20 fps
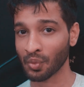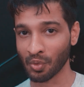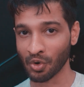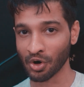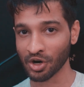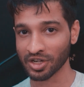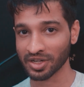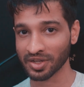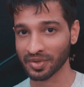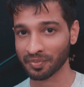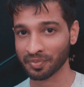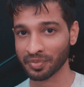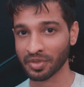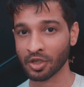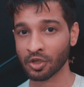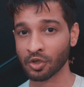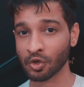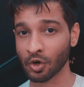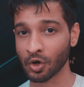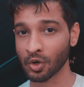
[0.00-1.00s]
know what?
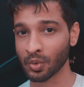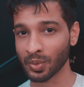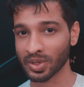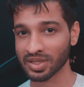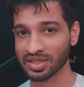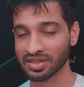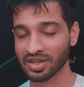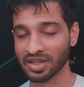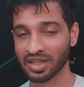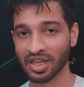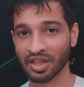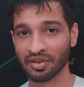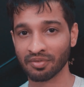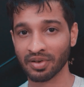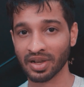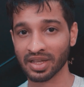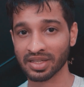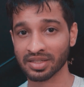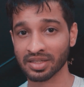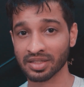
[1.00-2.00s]
Your Quest three can
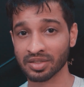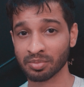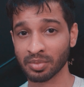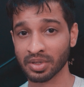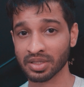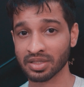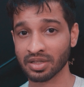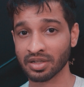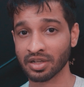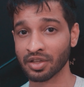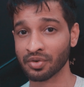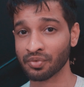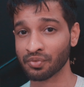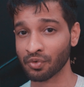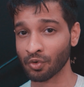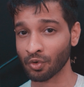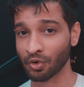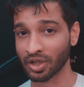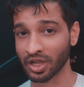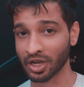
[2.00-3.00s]
flex its muscle in
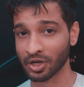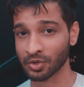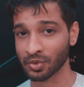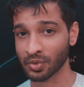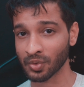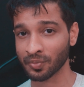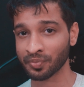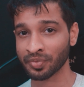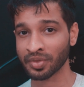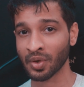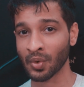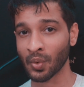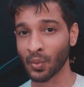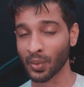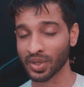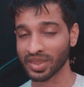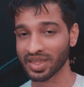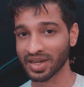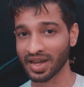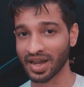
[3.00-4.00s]
four K too,
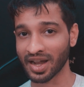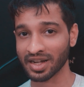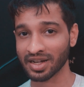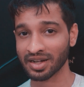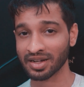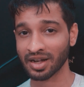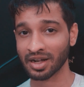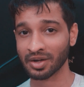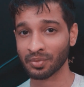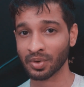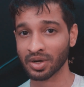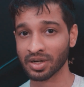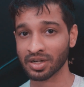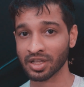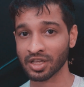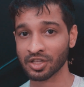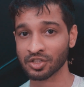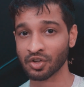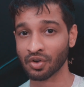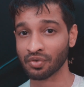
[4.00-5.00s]
with an added
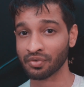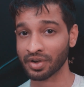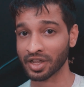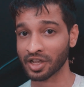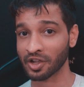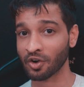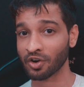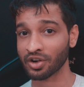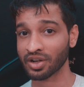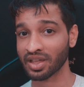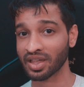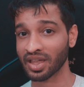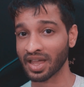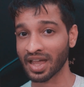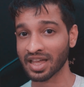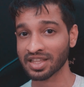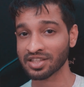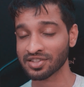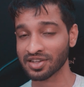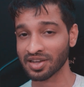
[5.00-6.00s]
advantage of recording
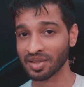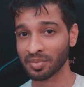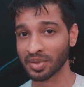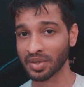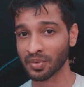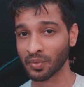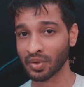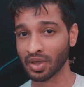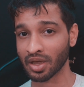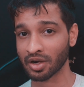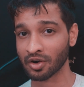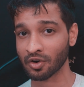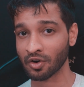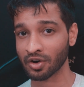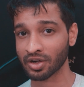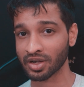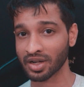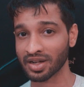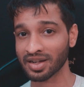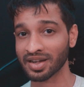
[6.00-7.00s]
and streaming V R
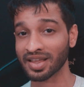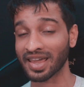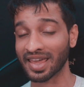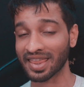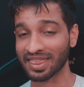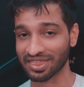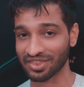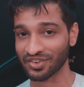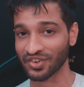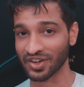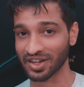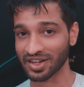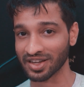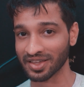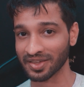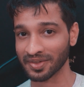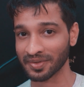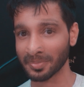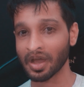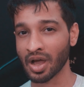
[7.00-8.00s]
content in three
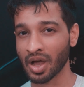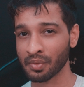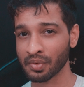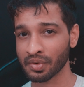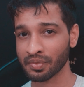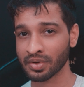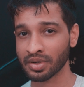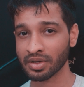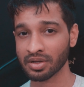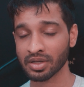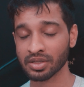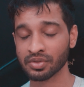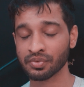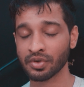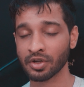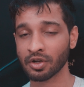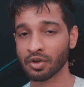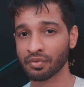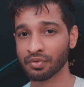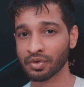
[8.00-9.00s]
D. However, its
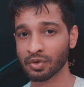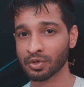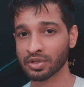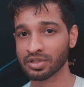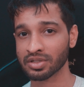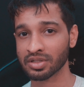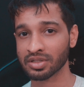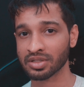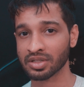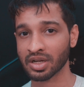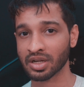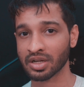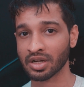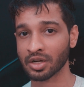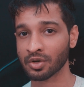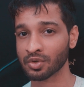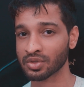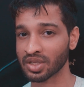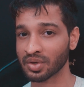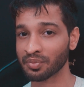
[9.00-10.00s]
field of view is
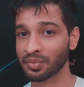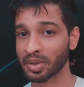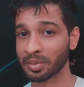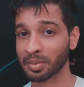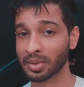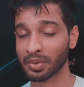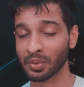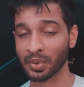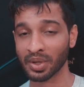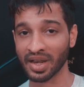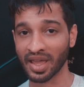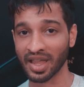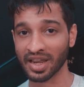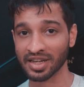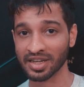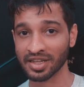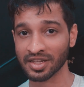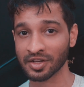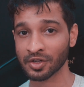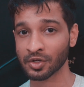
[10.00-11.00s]
restricted to somewhere between
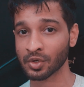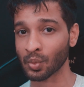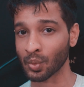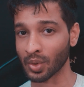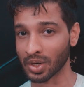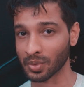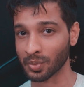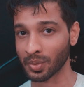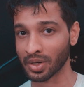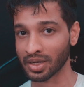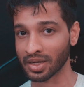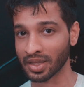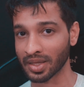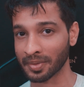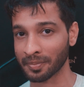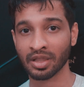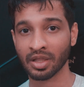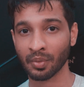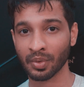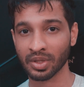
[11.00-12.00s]
ninety to one twenty.
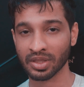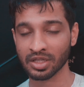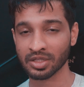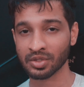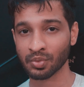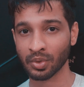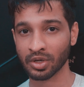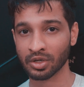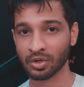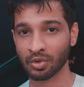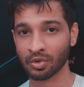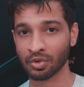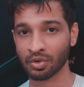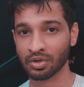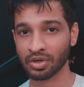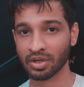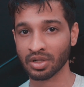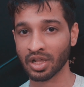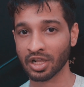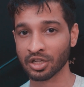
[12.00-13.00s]
Now in this quick
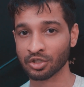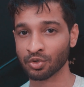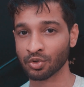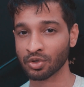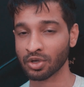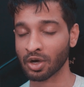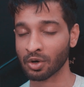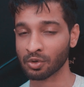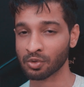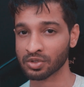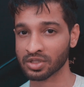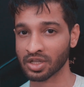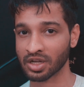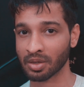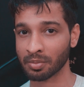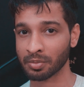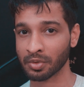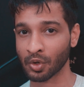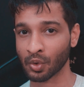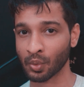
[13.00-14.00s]
tutorial, I'll show you how to set
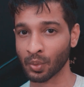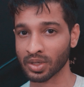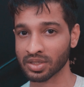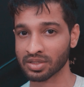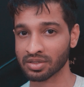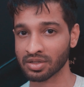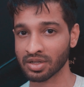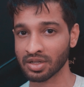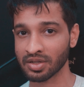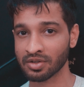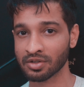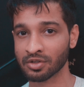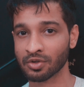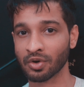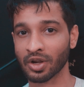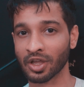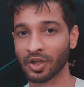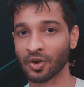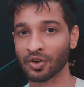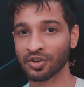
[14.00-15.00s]
up your Quest three
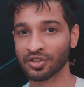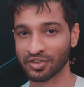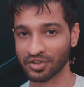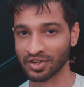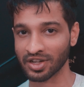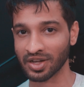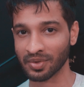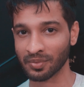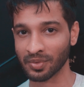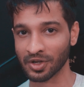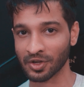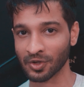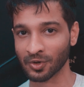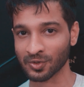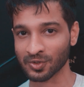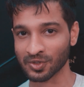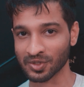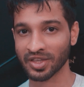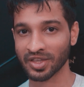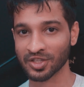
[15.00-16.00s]
to record three D
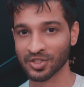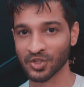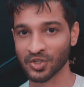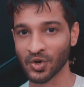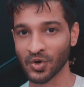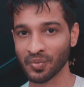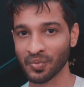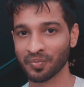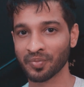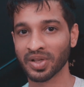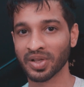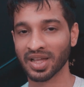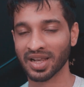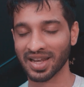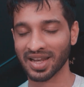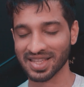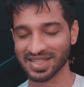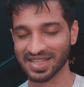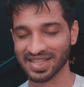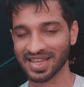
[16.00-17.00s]
videos. So
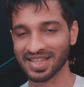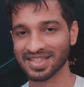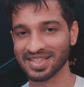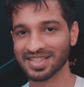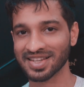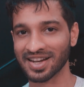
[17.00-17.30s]
let's get